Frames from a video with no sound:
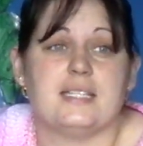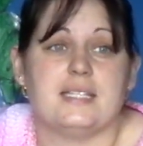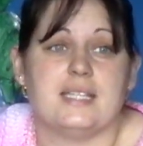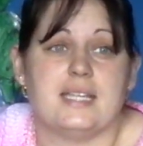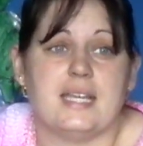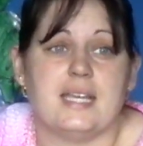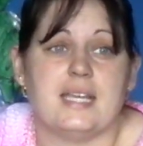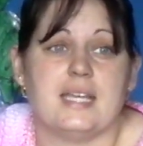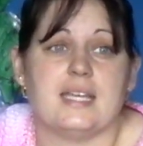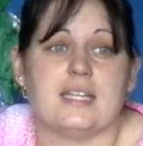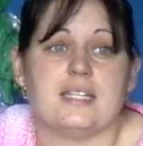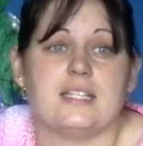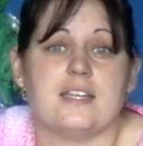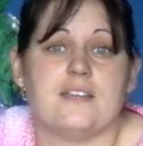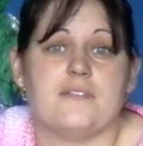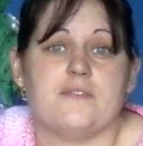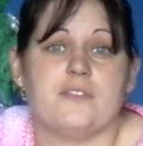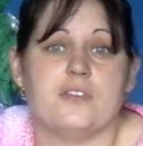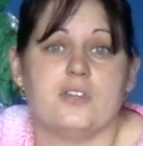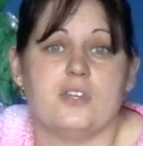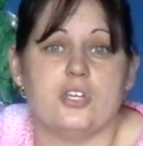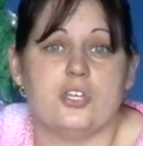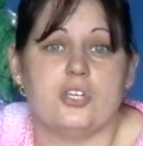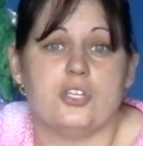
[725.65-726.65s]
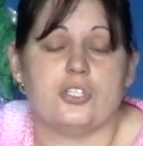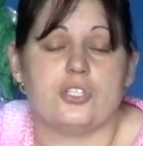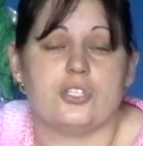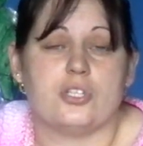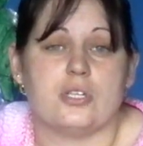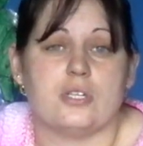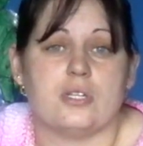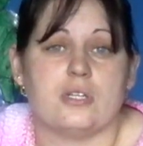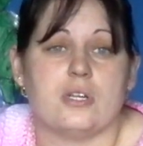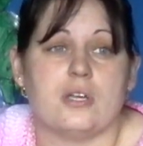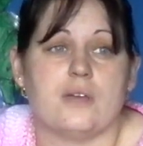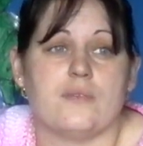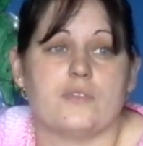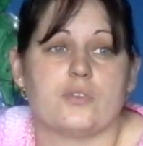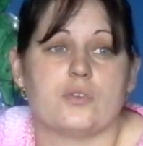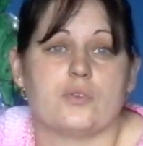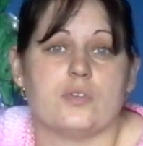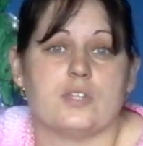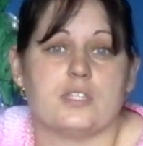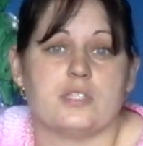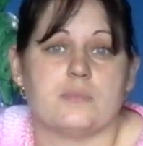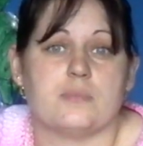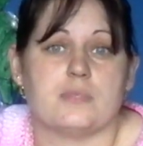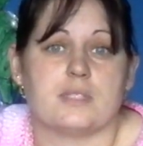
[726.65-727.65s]
did a version of The
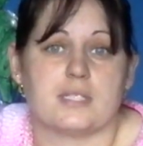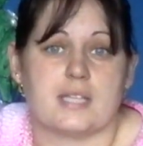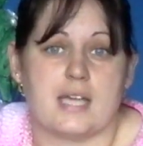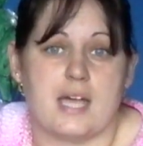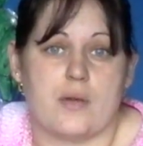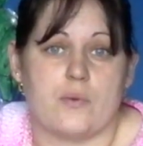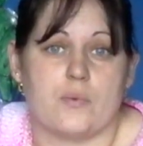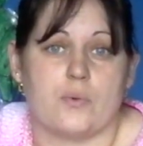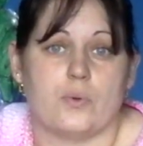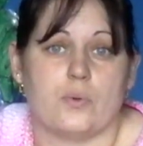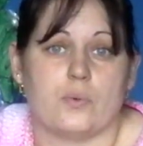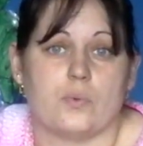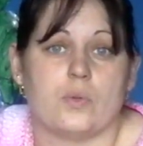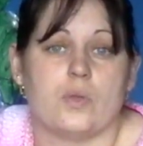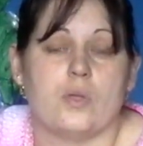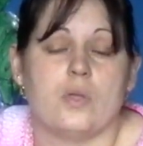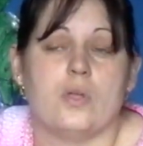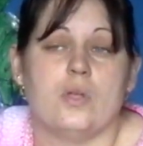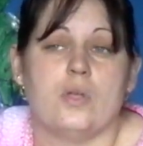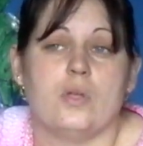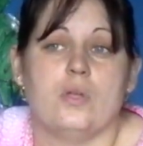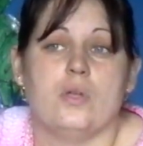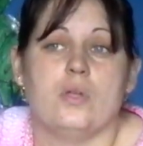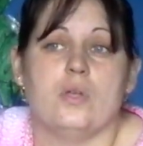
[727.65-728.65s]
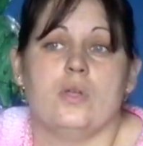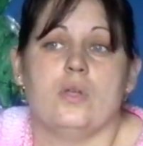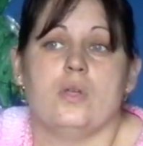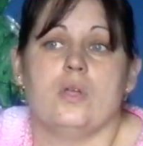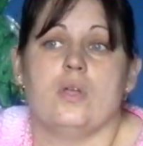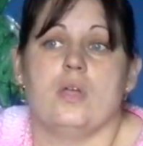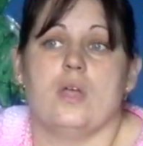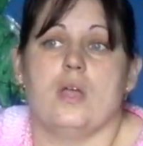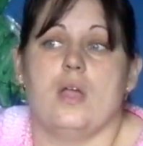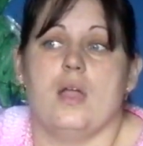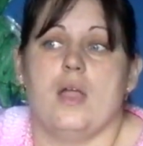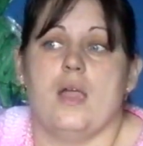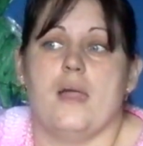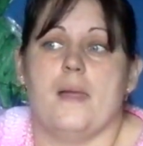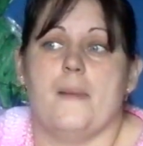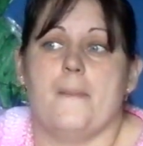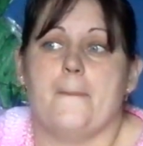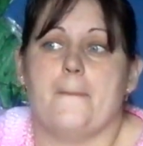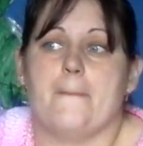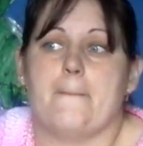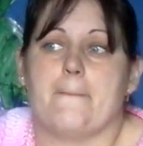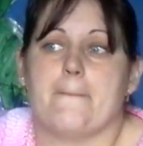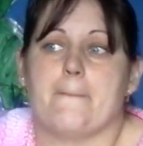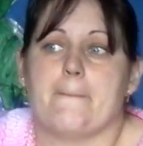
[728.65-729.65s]
Christmas Carol.
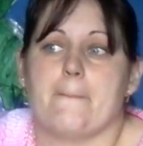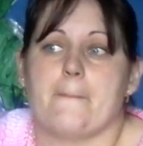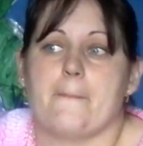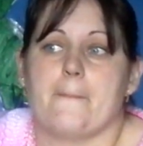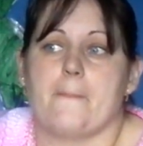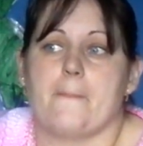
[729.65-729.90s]
And